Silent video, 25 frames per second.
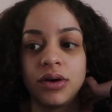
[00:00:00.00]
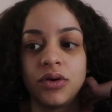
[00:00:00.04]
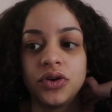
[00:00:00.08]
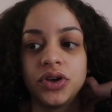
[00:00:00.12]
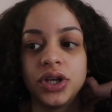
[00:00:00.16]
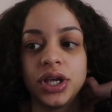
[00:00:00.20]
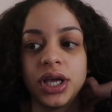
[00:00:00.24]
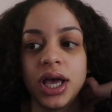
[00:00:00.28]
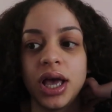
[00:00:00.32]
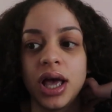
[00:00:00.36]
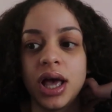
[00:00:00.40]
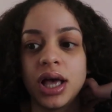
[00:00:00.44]
Oh
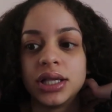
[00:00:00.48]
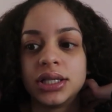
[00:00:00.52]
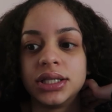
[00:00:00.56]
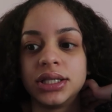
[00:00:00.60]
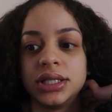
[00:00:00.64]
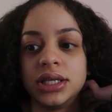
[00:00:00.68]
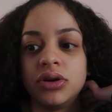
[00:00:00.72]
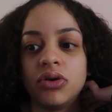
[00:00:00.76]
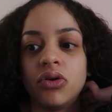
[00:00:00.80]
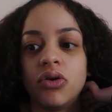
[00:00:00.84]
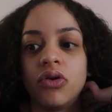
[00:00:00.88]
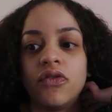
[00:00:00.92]
yeah, I
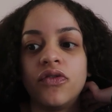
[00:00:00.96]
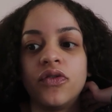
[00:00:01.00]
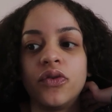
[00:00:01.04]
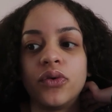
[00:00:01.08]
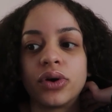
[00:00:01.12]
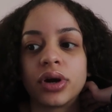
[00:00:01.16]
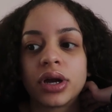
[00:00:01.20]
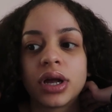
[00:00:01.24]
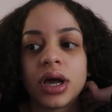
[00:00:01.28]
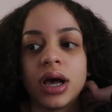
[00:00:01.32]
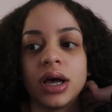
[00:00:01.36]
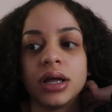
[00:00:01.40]
see all
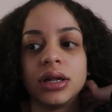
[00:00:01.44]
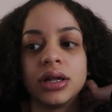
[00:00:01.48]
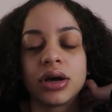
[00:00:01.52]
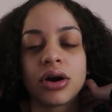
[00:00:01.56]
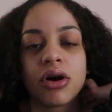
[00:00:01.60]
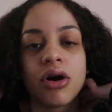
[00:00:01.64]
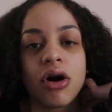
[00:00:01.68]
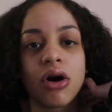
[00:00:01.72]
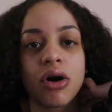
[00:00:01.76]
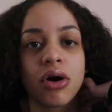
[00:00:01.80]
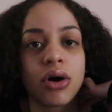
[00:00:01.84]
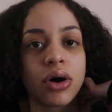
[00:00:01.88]
4 y'all in the
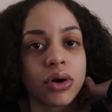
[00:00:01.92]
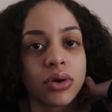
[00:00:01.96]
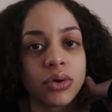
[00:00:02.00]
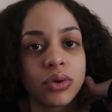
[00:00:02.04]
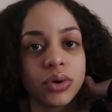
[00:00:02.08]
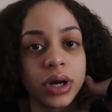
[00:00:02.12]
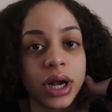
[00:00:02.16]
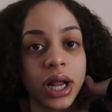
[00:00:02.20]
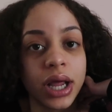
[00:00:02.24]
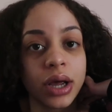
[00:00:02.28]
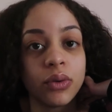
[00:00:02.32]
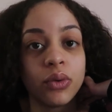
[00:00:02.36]
car,
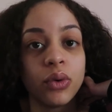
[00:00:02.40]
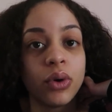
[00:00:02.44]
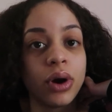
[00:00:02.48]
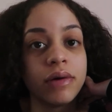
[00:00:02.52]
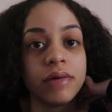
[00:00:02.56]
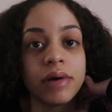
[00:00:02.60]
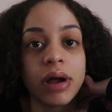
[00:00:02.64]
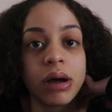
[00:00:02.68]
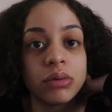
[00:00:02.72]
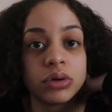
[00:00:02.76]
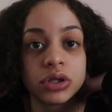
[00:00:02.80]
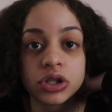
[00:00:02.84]
or like
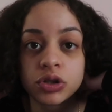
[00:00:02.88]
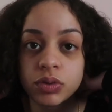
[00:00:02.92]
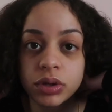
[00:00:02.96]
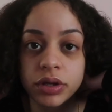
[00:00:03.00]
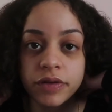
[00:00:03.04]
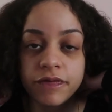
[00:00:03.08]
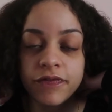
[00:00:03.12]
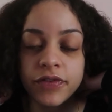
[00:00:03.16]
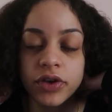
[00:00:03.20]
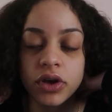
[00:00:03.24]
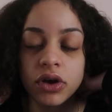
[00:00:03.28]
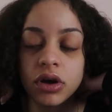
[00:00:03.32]
whoever I was
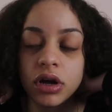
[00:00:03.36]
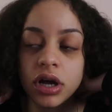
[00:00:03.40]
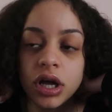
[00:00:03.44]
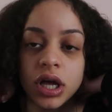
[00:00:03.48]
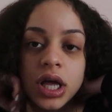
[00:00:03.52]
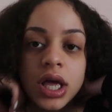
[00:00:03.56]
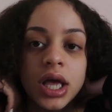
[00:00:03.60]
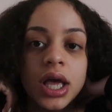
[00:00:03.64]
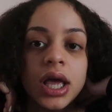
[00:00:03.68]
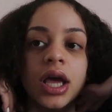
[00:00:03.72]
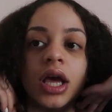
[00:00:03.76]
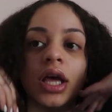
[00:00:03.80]
with, y'all.
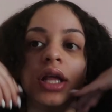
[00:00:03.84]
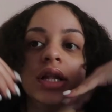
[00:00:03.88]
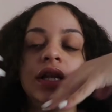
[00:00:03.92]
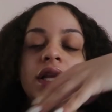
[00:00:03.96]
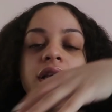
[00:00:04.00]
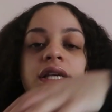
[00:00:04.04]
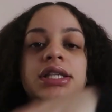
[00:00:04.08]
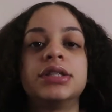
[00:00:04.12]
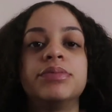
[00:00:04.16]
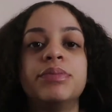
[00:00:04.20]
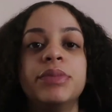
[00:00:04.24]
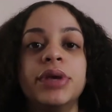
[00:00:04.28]

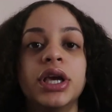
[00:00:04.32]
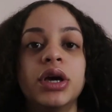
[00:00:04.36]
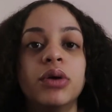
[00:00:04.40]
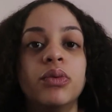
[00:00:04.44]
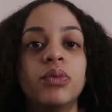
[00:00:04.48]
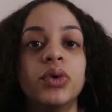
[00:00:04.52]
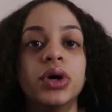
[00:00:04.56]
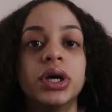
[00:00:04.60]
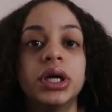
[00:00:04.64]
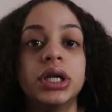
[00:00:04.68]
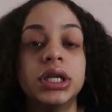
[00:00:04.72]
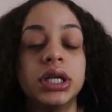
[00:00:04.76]
This
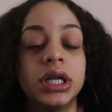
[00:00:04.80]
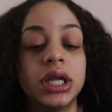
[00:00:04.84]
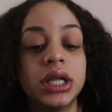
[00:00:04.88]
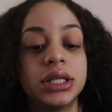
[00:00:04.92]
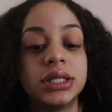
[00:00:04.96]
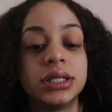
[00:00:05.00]
man would.